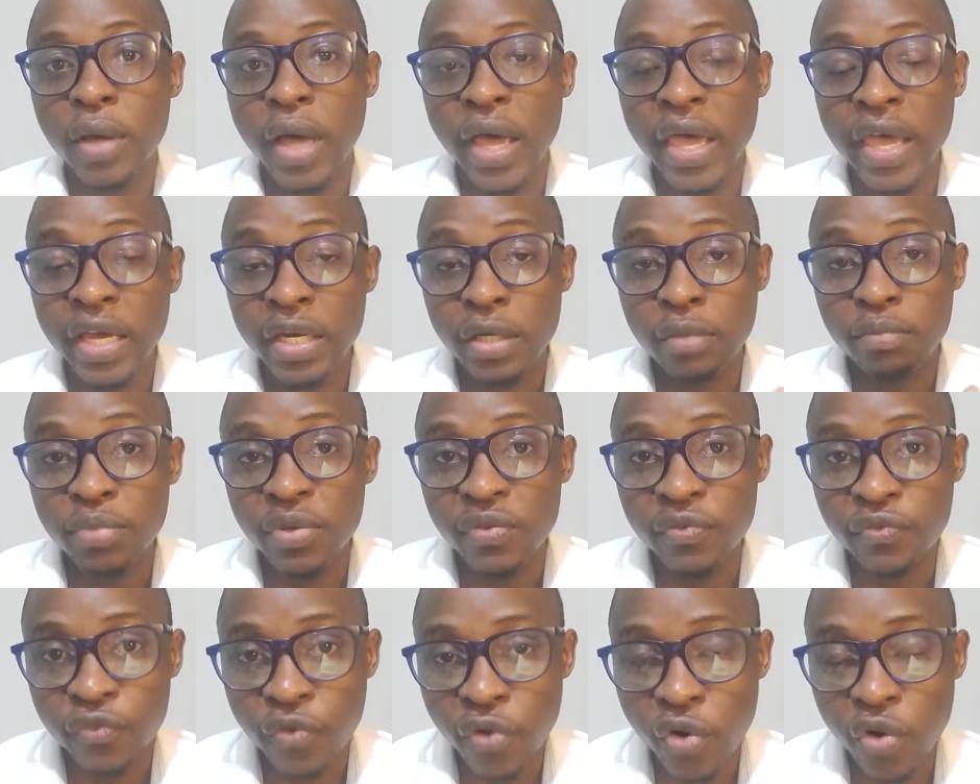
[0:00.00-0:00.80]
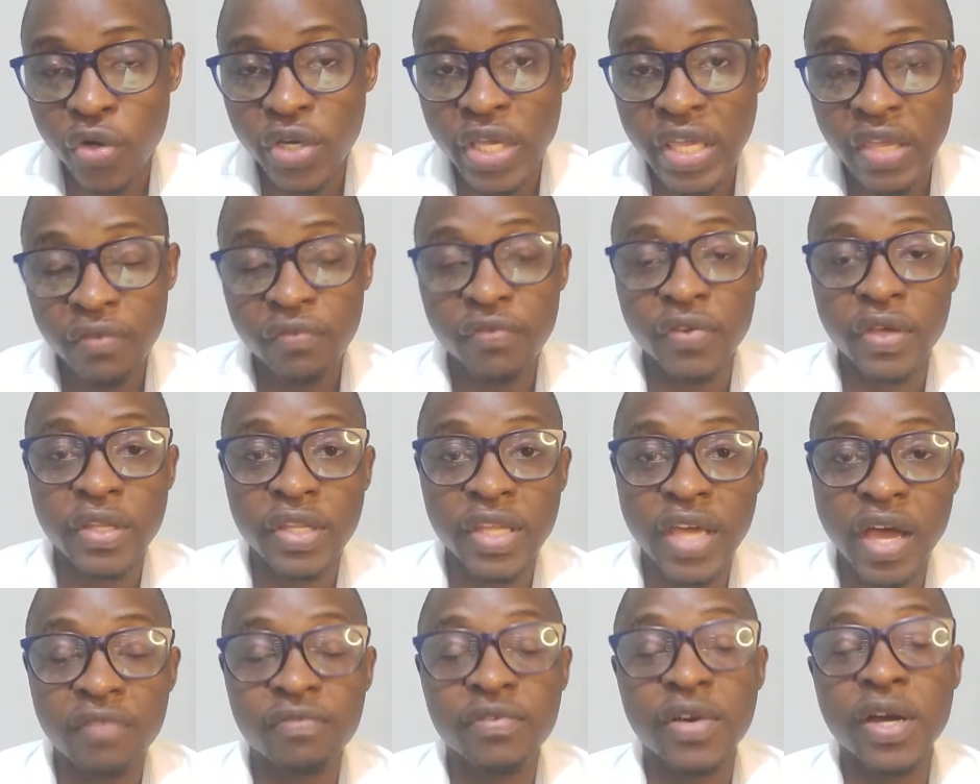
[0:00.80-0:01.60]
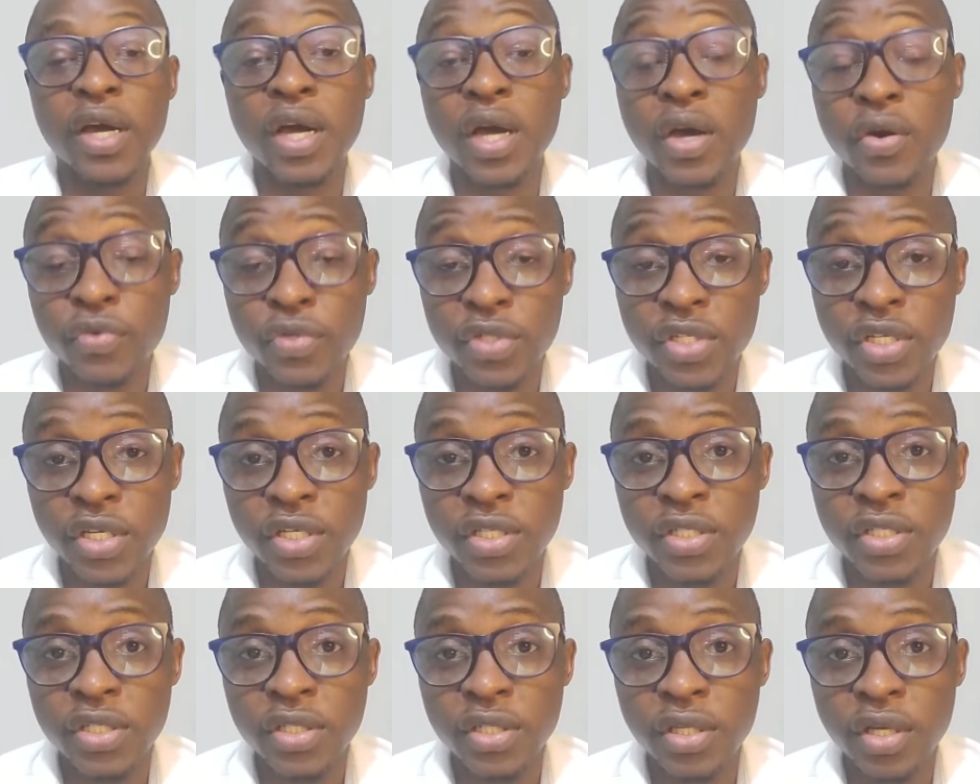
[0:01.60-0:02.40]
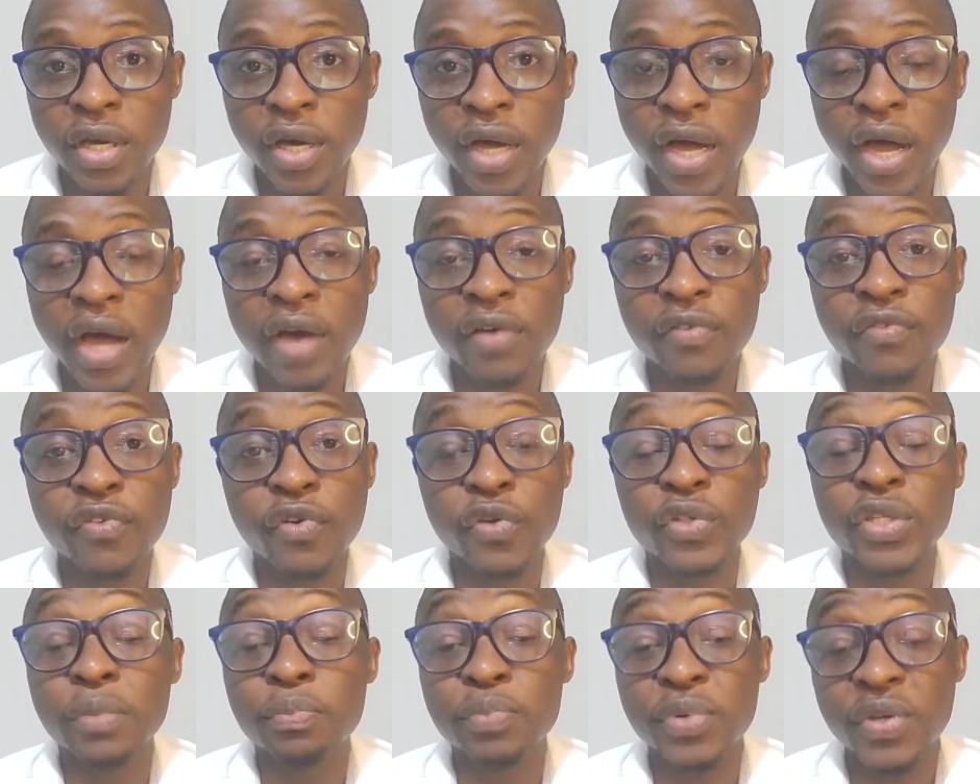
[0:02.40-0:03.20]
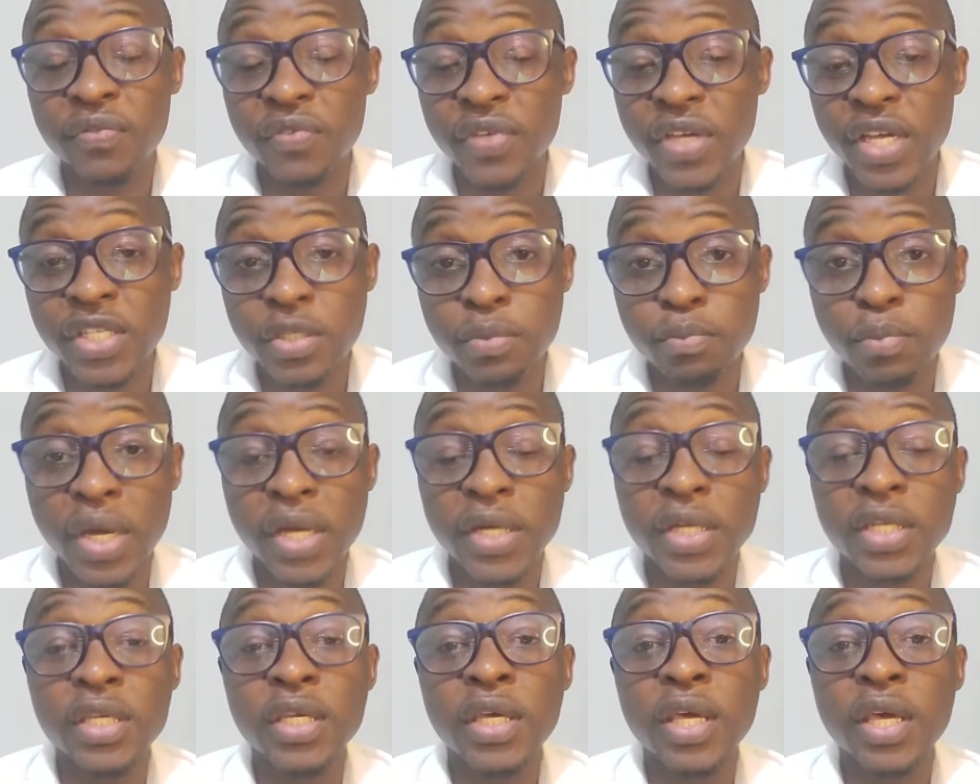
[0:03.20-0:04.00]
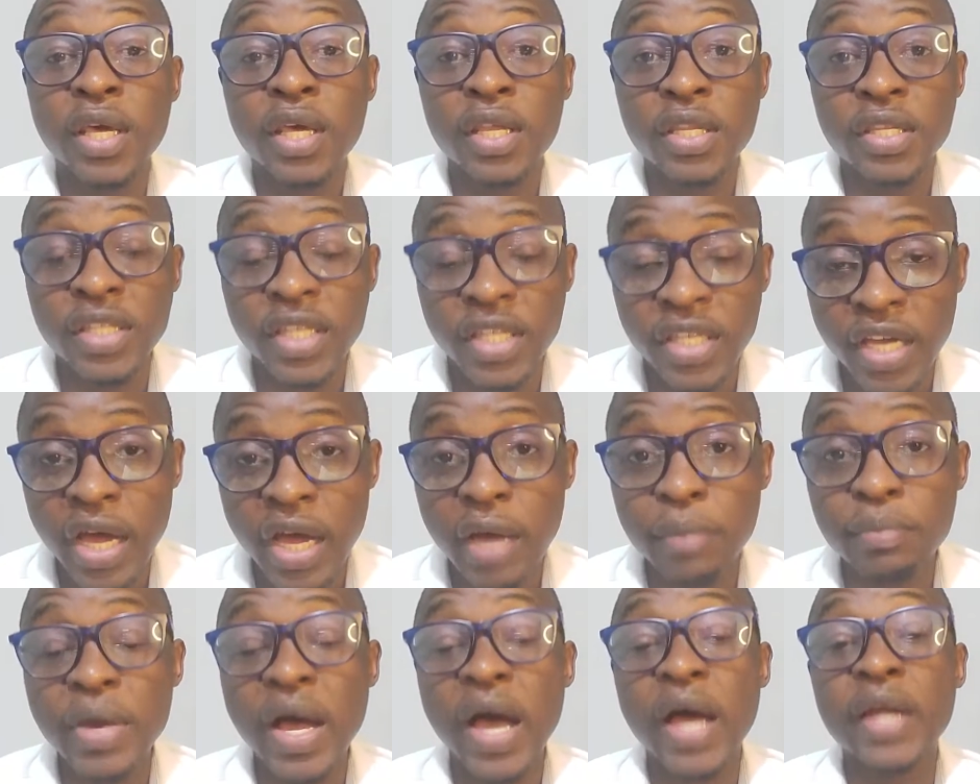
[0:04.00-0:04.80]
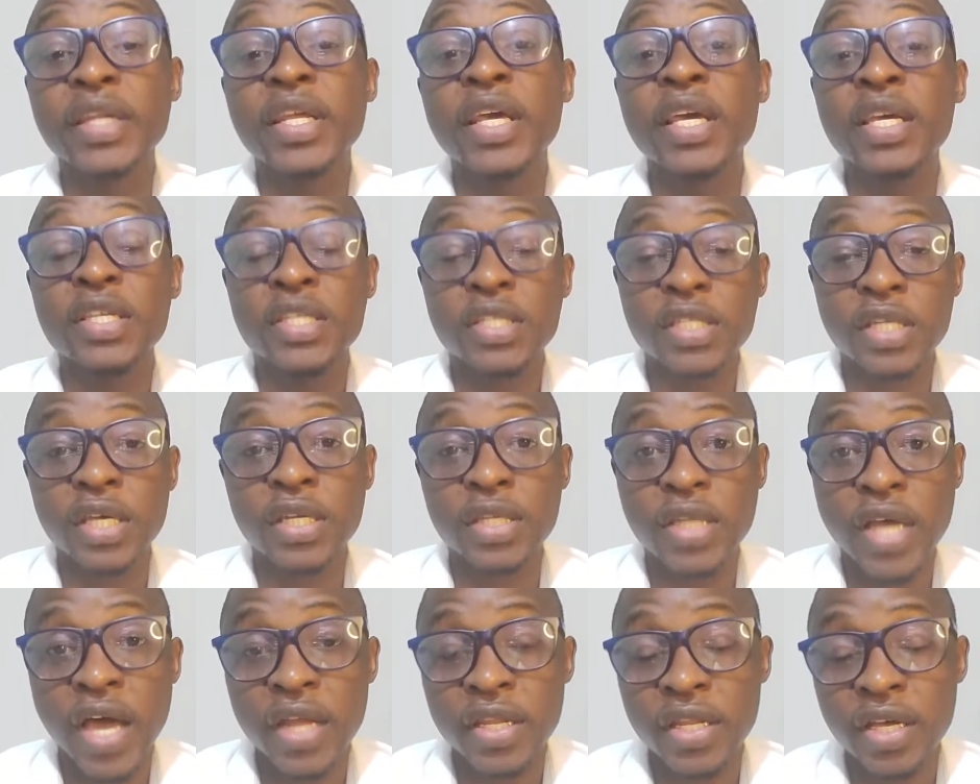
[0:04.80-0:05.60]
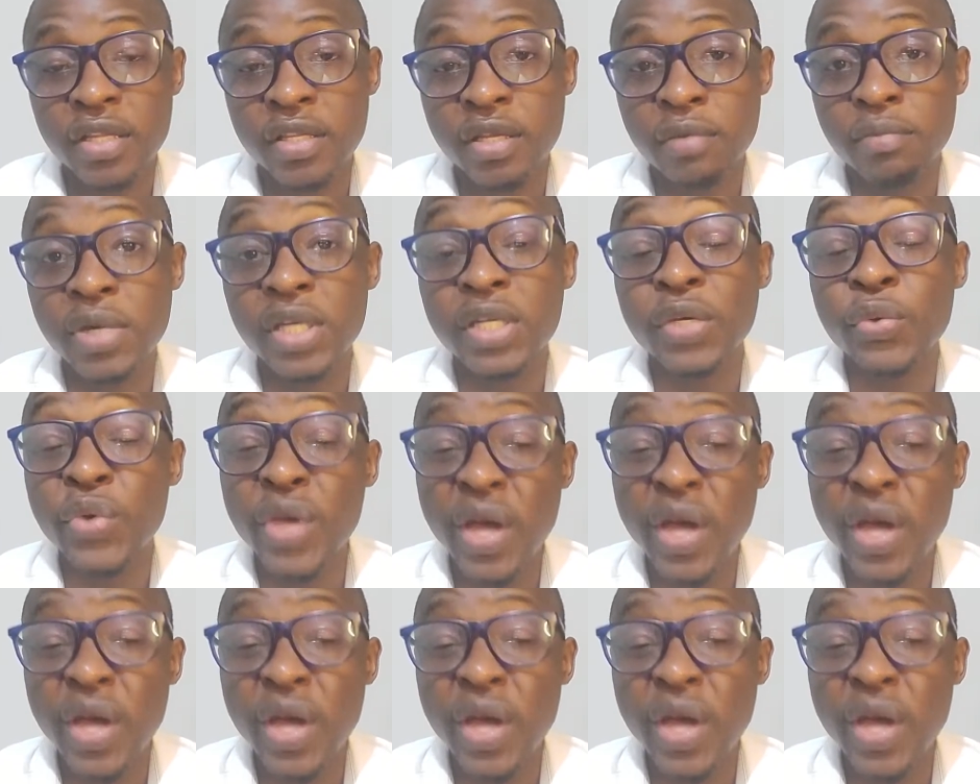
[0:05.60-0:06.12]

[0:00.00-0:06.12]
And before even they have accounted for the previous money, they come and extend another money.